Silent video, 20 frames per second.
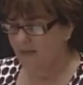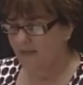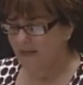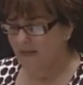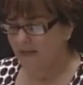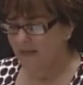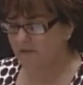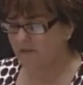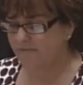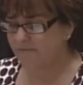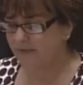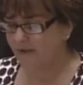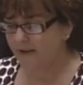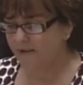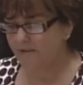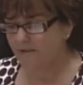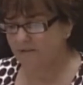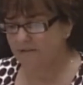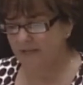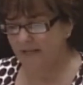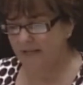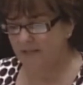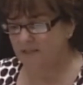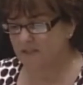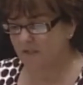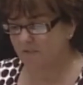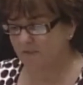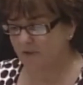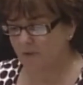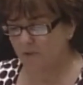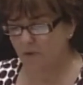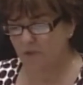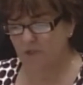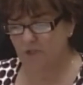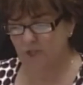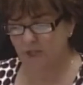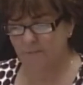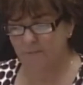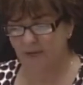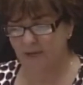In the final days of Iwo
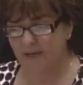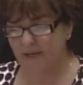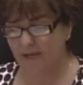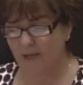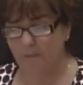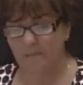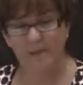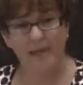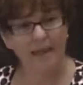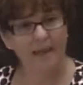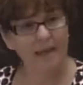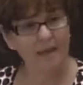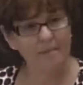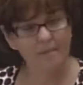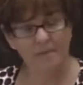Jima campaign,